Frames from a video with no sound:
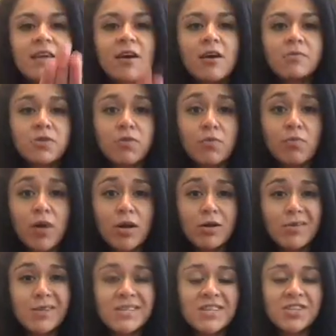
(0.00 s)
It helps with
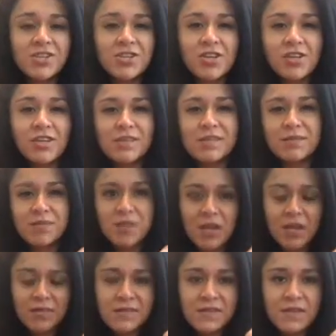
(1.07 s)
water retention, and
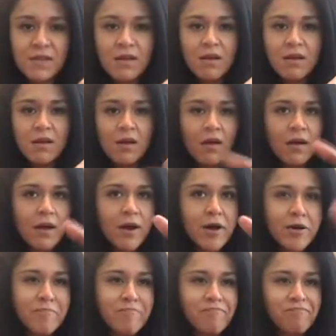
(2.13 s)
sometimes
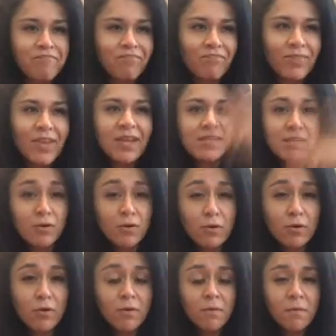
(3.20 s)
as a
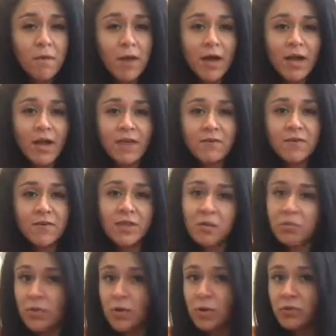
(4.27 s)
girl, I feel
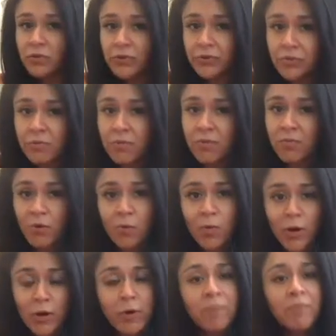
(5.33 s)
like we hold a little bit more
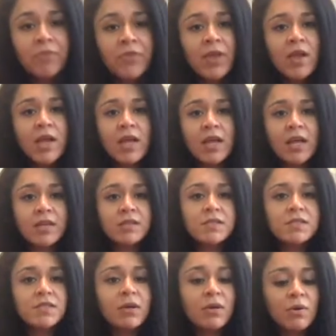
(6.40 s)
water. And
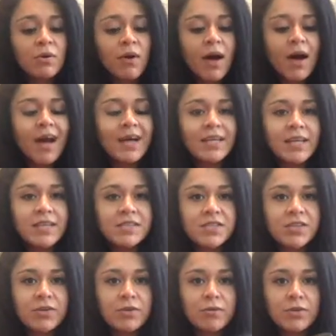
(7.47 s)
so I like
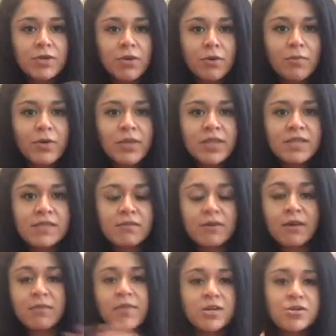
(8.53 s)
to, put this
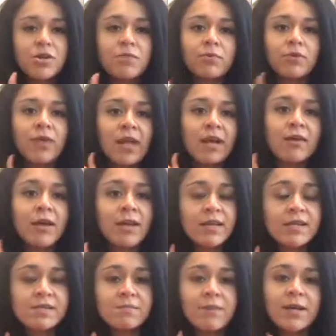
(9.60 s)
around my troubled
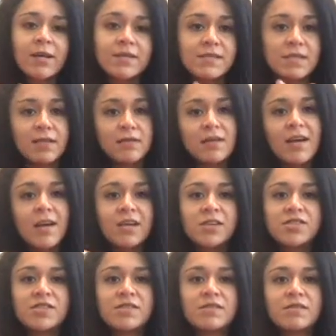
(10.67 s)
areas, because it kind of
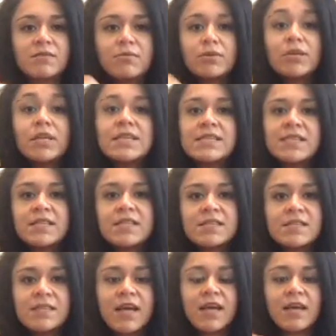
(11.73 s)
just
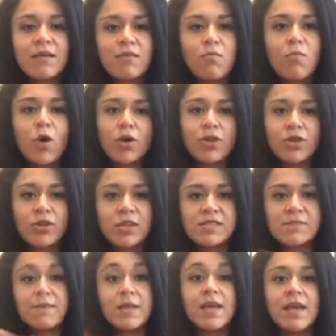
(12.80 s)
releases that water
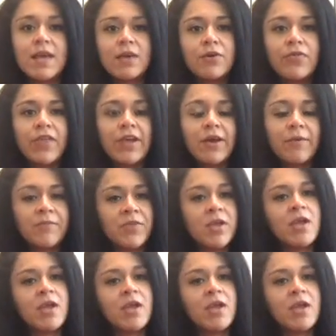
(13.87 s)
that's being held there.